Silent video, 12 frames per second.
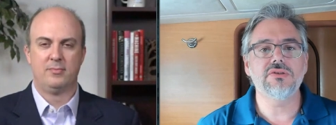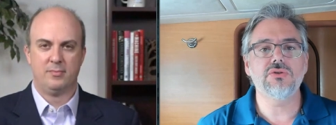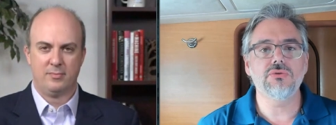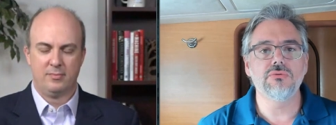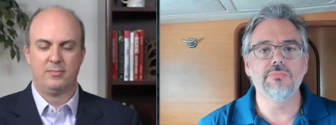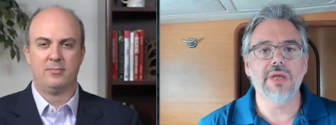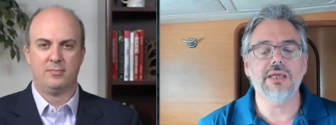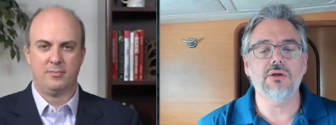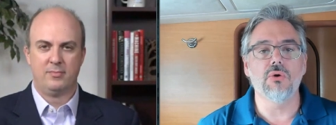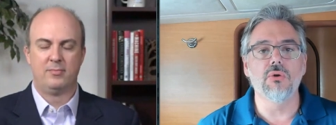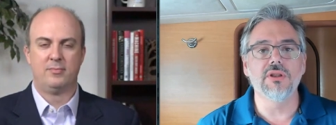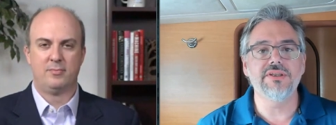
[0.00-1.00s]
Speaker 1: is to make
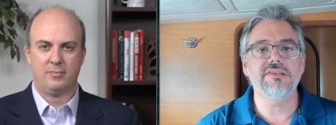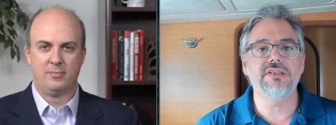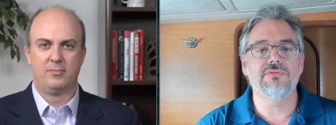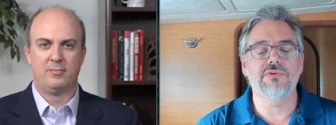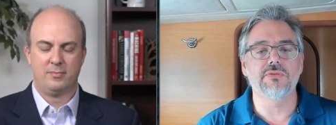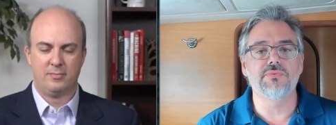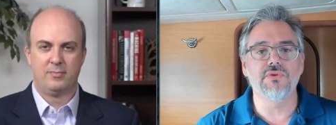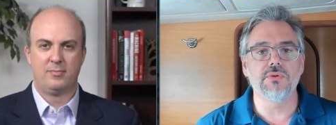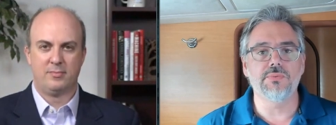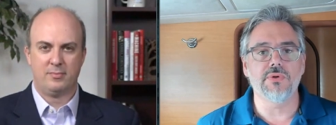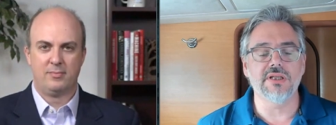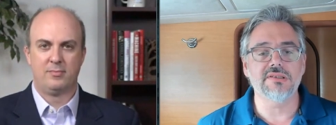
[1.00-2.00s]
all these different
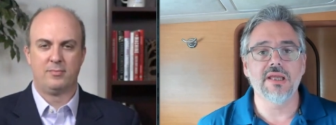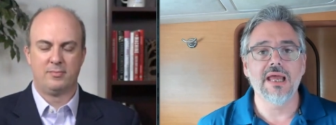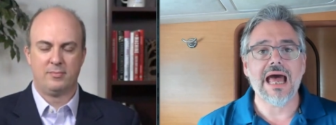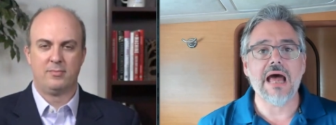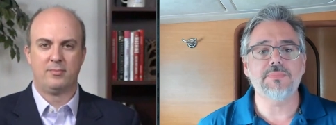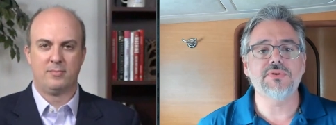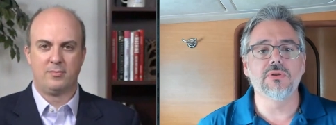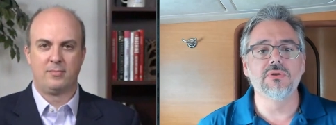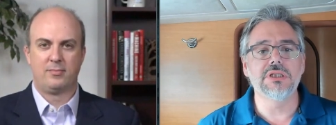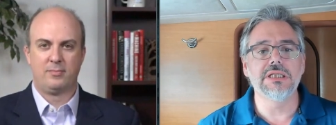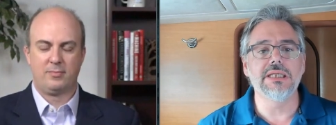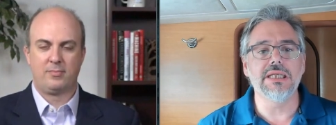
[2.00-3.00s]
footprints
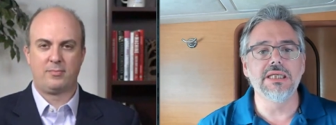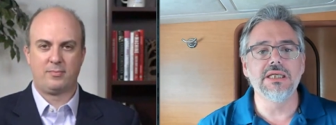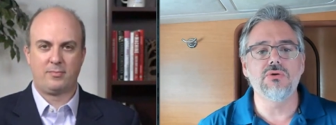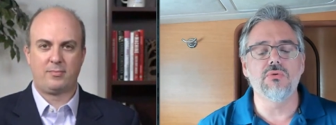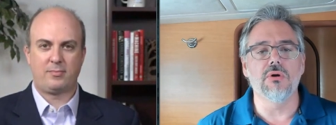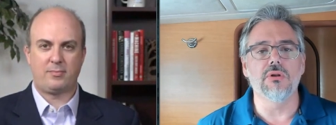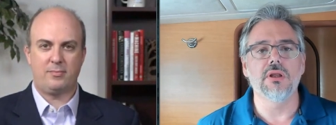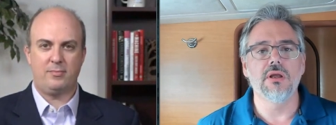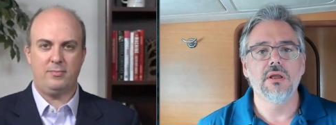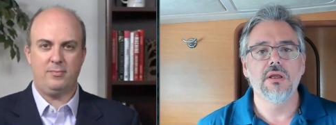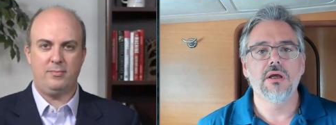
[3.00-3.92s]
absolutely equal